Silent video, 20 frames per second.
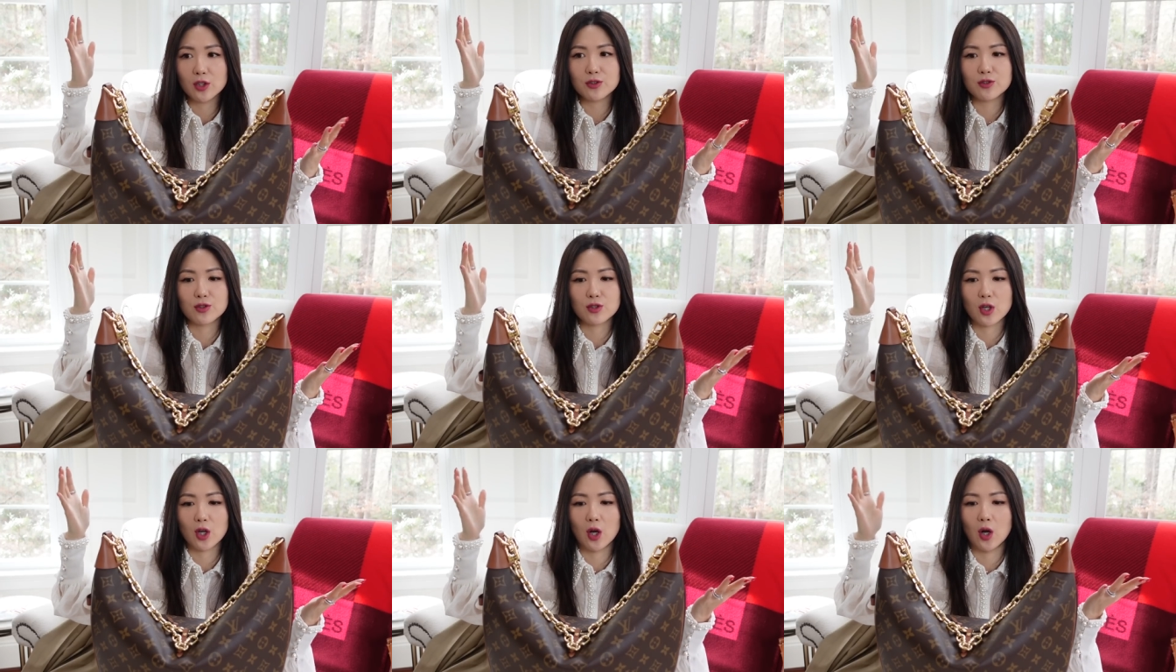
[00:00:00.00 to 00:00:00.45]

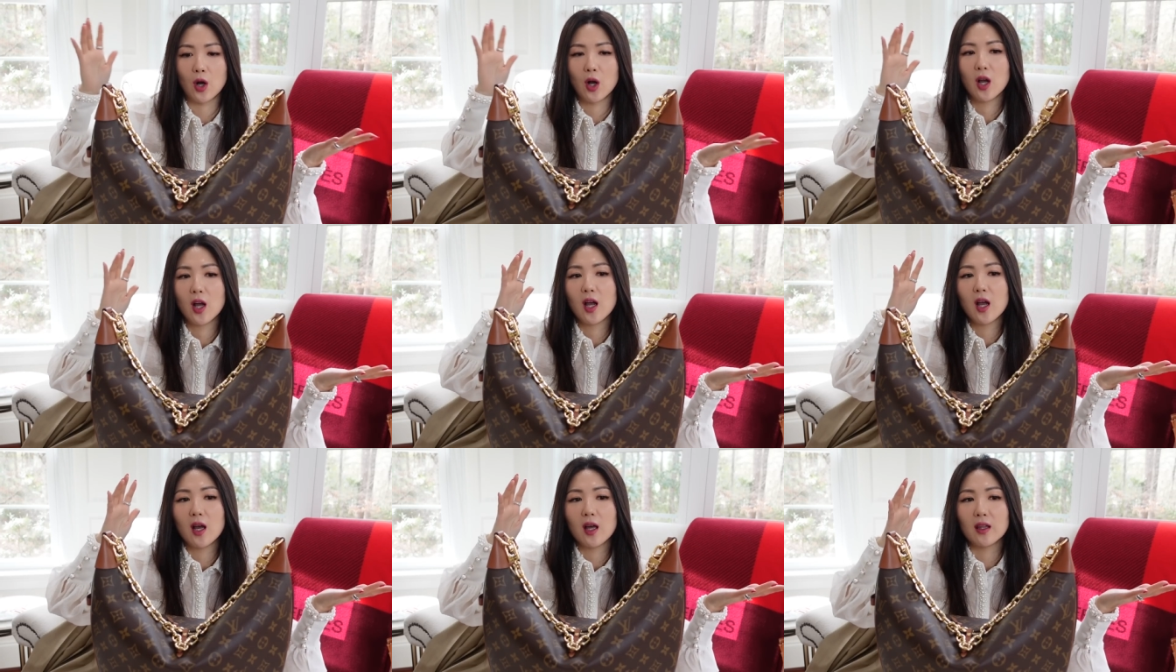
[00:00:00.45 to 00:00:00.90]
so
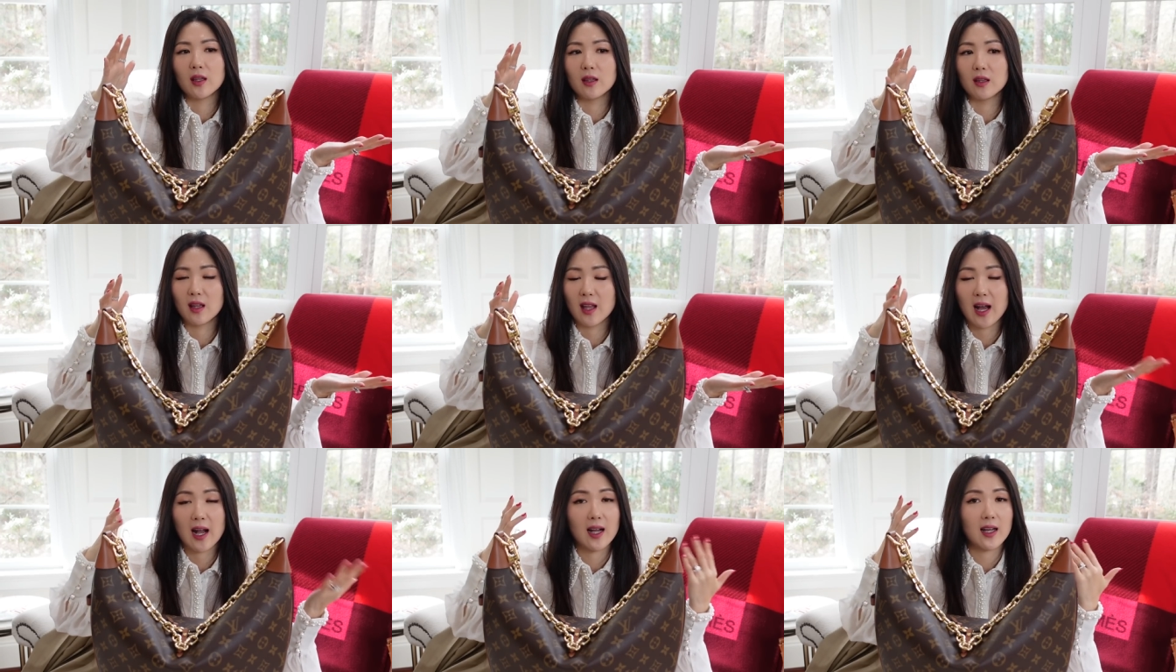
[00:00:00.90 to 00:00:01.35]

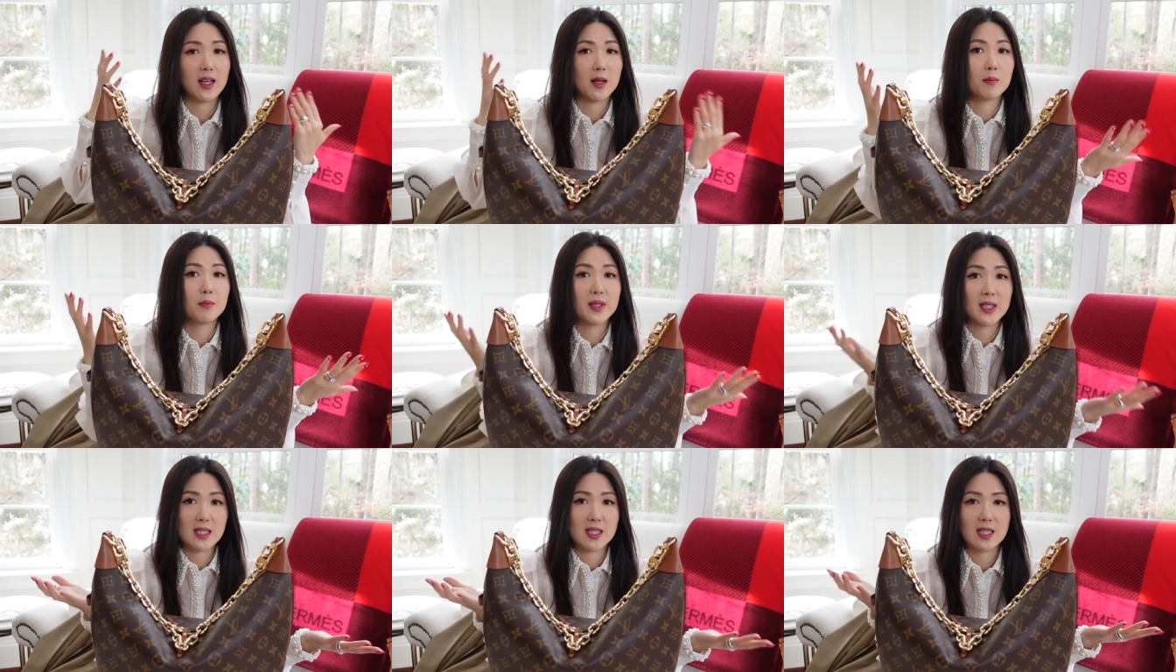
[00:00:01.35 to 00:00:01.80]
I am
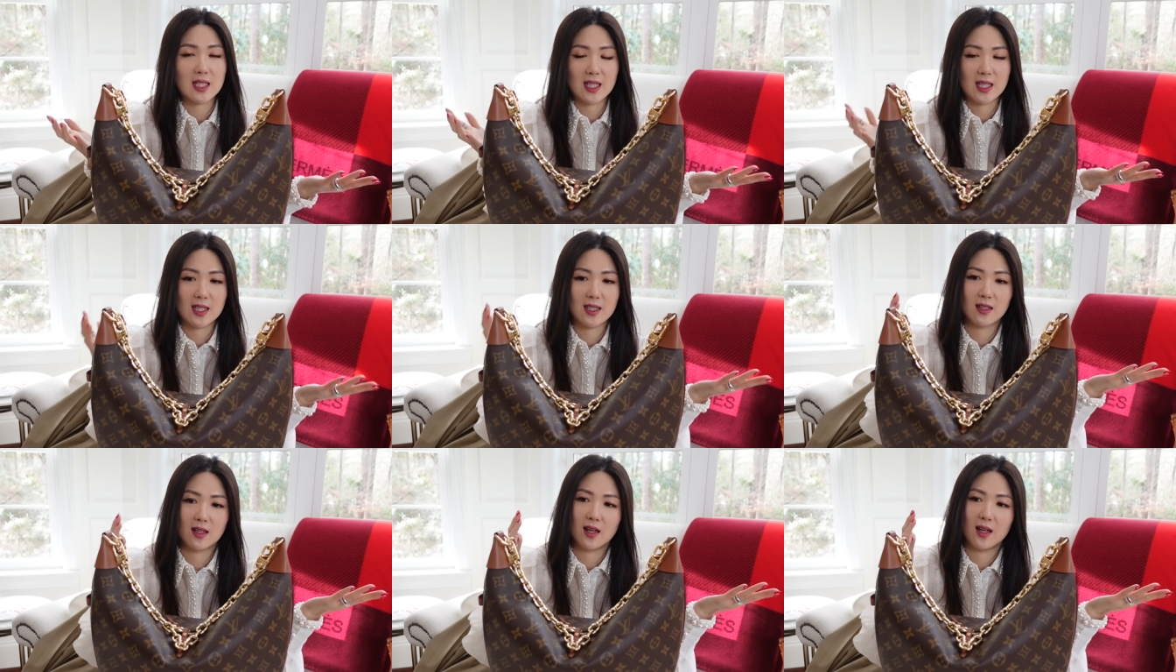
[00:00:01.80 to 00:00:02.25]

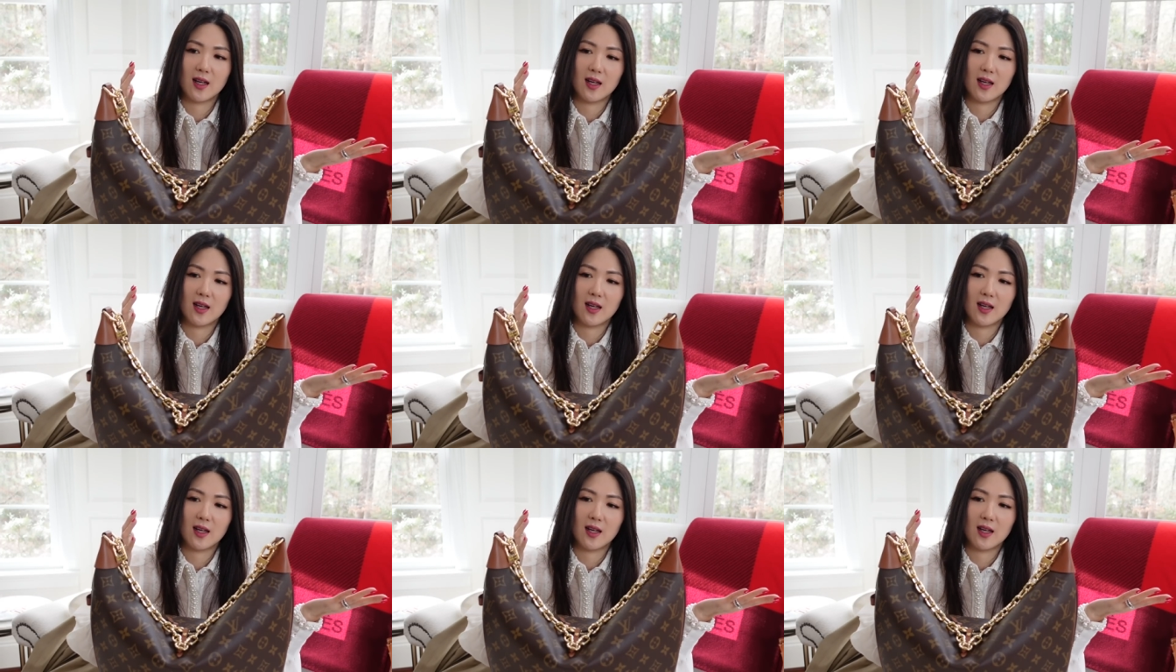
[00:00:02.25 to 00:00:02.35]
petite.